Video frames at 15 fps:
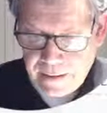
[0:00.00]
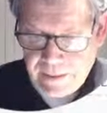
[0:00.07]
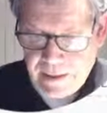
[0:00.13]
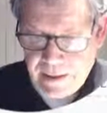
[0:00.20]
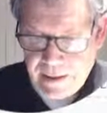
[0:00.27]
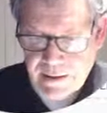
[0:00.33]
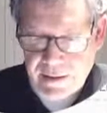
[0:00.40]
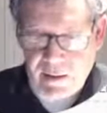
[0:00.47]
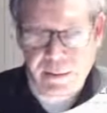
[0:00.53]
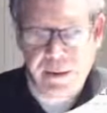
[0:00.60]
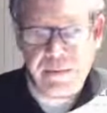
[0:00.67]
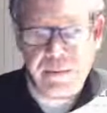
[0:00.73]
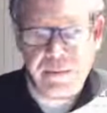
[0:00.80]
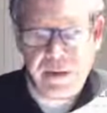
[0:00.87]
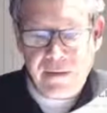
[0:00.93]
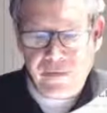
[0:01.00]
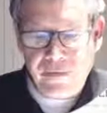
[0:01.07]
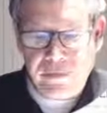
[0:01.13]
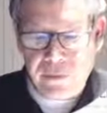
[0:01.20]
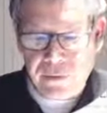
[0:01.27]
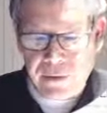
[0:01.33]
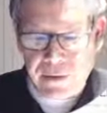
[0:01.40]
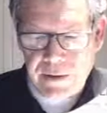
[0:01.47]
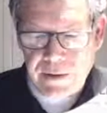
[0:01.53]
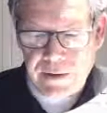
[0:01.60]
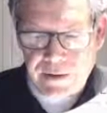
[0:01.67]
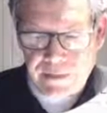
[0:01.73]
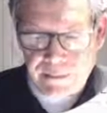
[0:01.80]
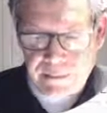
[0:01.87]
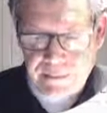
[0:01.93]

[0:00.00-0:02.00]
Okay, so I'm going to preview this.